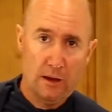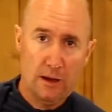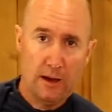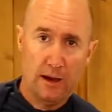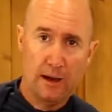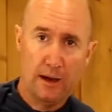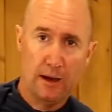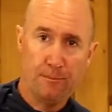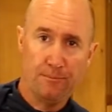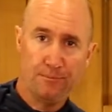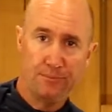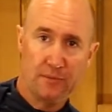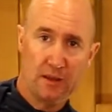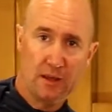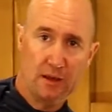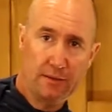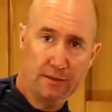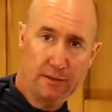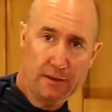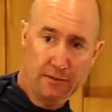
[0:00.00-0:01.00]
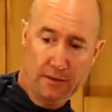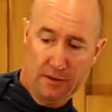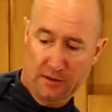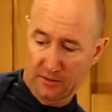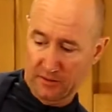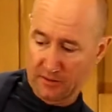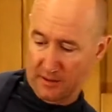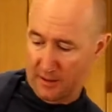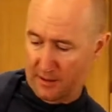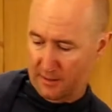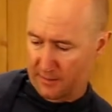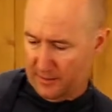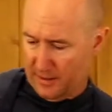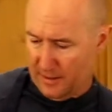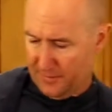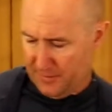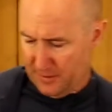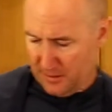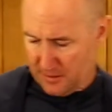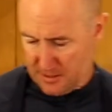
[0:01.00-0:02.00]
Then there's
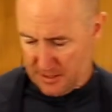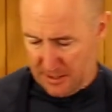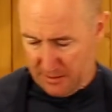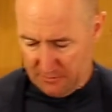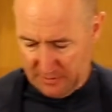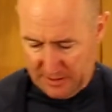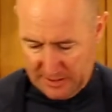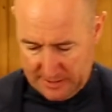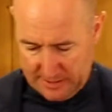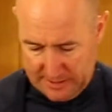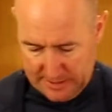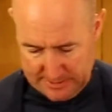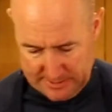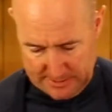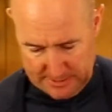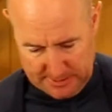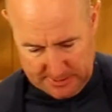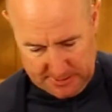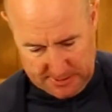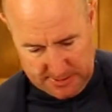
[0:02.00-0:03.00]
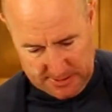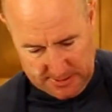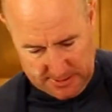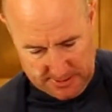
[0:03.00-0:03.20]
things like ring cutters.